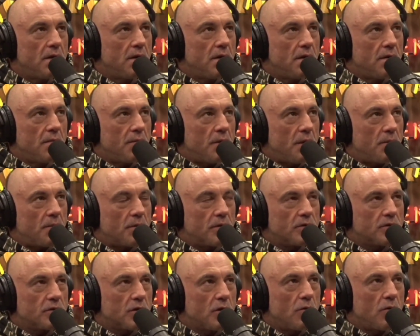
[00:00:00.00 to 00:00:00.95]
People are
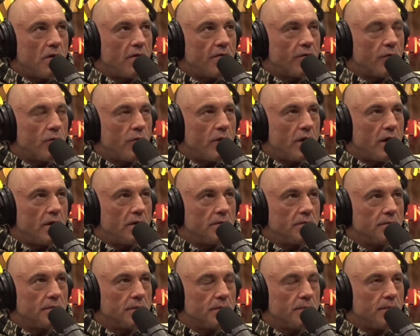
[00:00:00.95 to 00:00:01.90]
so
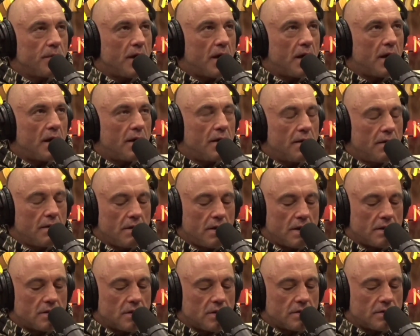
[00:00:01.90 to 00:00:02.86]
overwhelmed by.
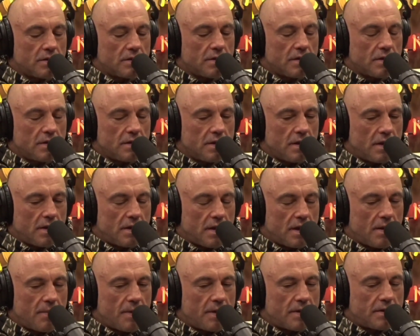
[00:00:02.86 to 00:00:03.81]
That's also the
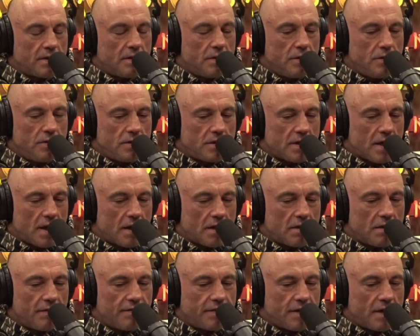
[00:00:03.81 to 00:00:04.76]
thing about the news
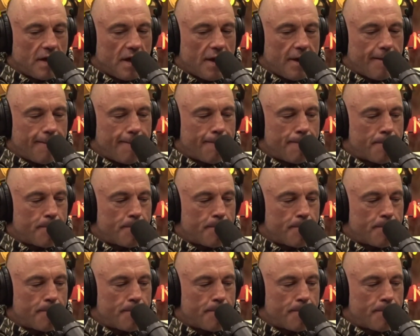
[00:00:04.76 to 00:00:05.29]
cycle of today.